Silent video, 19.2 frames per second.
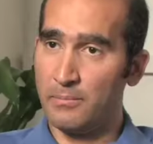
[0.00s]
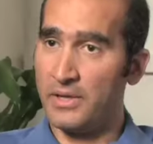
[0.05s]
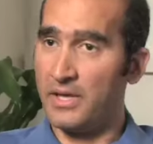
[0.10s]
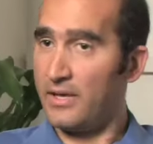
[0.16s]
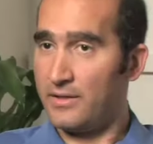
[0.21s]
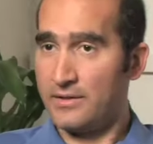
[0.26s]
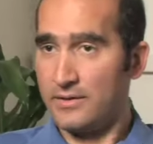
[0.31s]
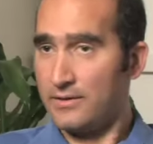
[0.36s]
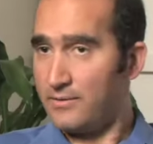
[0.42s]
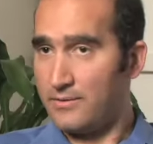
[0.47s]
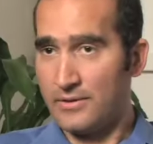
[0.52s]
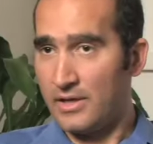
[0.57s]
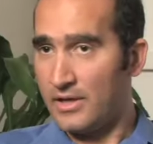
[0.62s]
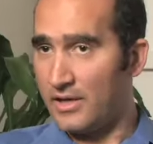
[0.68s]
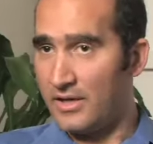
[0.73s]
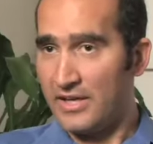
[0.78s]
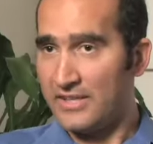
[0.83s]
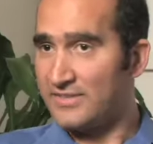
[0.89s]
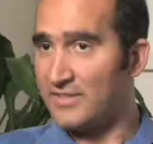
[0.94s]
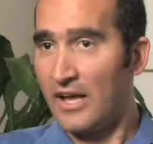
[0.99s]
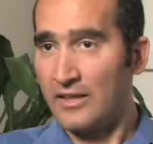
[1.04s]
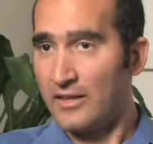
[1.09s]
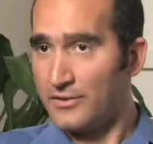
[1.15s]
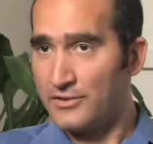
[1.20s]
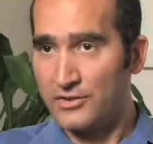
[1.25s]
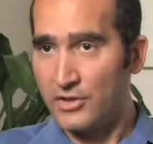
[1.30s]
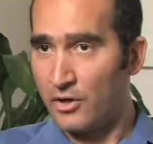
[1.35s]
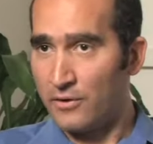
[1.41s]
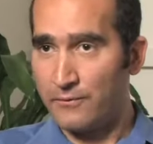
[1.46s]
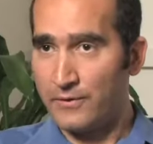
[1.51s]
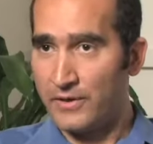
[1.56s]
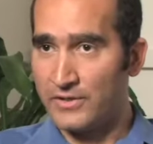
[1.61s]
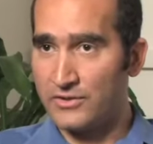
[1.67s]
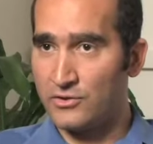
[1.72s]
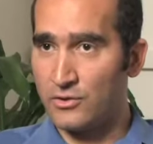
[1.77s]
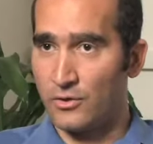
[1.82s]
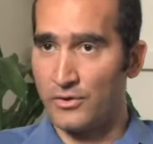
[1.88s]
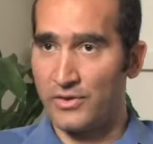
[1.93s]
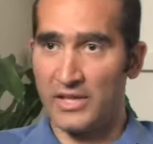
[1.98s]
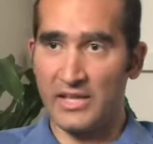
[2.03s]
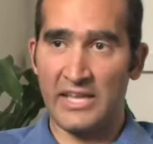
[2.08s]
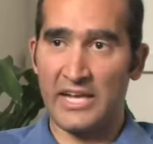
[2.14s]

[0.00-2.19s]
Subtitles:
be it a solid surface or the